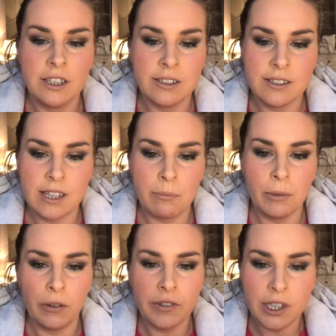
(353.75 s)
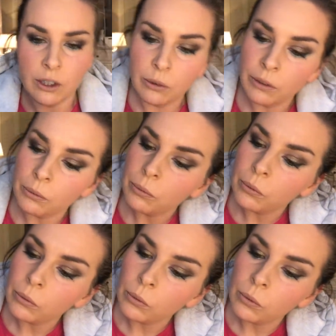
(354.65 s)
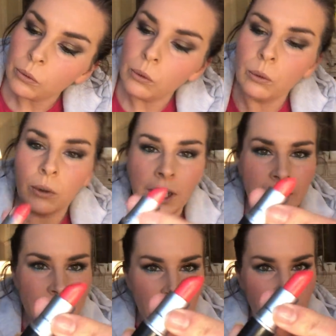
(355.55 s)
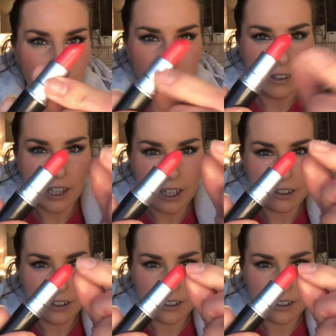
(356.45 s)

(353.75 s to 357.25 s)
This is a sample, obviously. Oh, I like the colour of that.